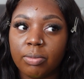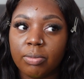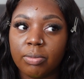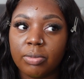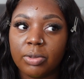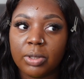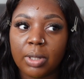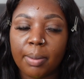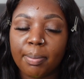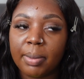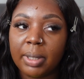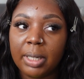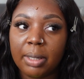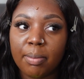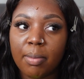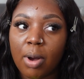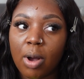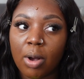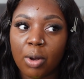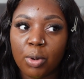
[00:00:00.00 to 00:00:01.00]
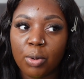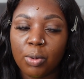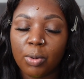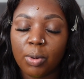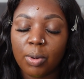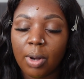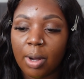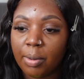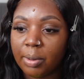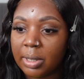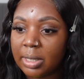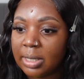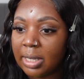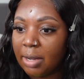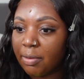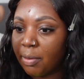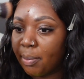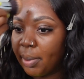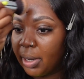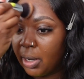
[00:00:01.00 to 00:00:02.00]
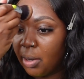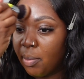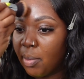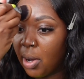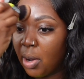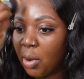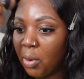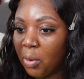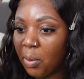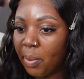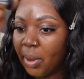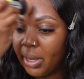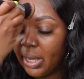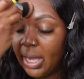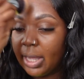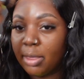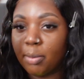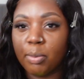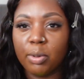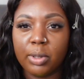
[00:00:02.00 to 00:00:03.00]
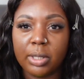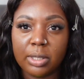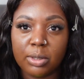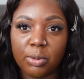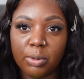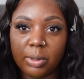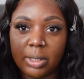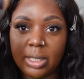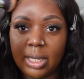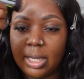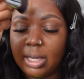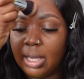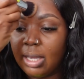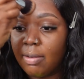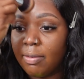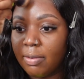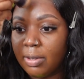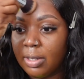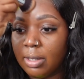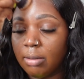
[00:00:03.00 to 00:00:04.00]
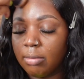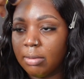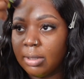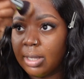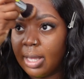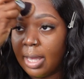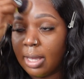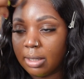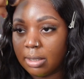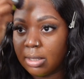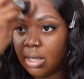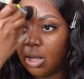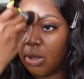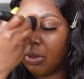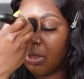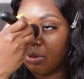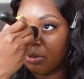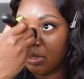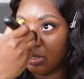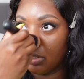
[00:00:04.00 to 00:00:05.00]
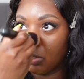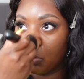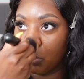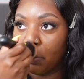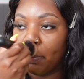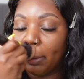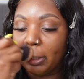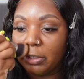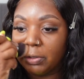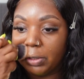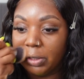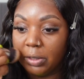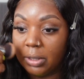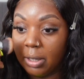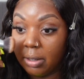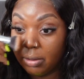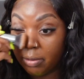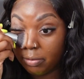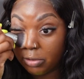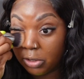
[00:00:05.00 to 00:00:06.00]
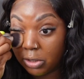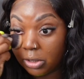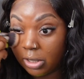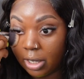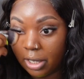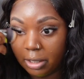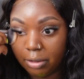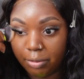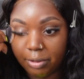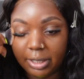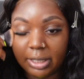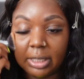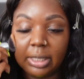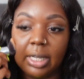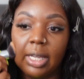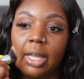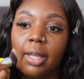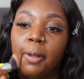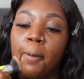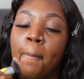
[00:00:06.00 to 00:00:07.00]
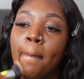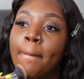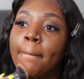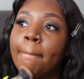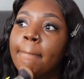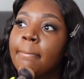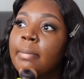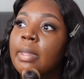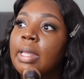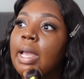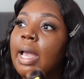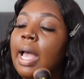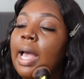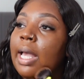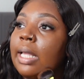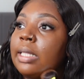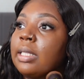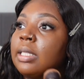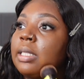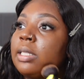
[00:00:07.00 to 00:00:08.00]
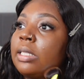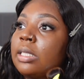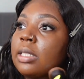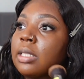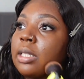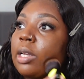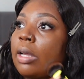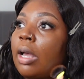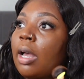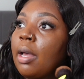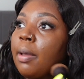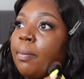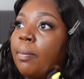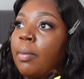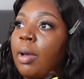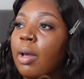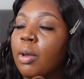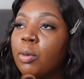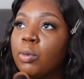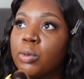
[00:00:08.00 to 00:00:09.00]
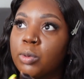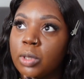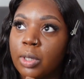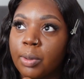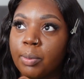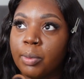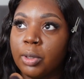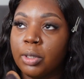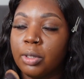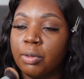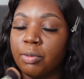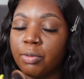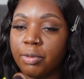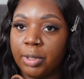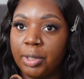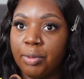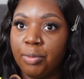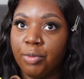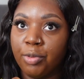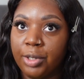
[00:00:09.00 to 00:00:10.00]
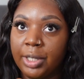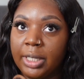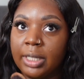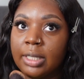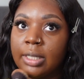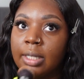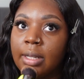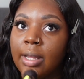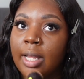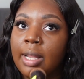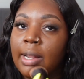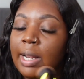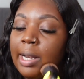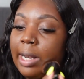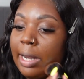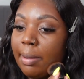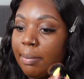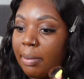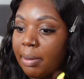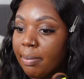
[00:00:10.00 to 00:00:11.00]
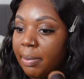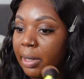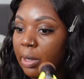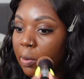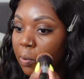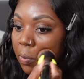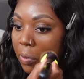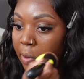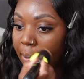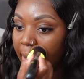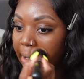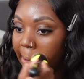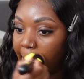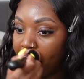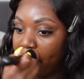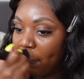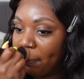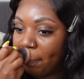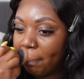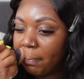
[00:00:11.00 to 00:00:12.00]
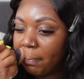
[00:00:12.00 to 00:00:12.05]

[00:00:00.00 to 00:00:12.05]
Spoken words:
somebody Markle. I want to say Rebecca Markle, but yeah, the book is called Even Exile. There was a documentary on it, and I've just started reading it. And I also am going to reread Let Me Be a Woman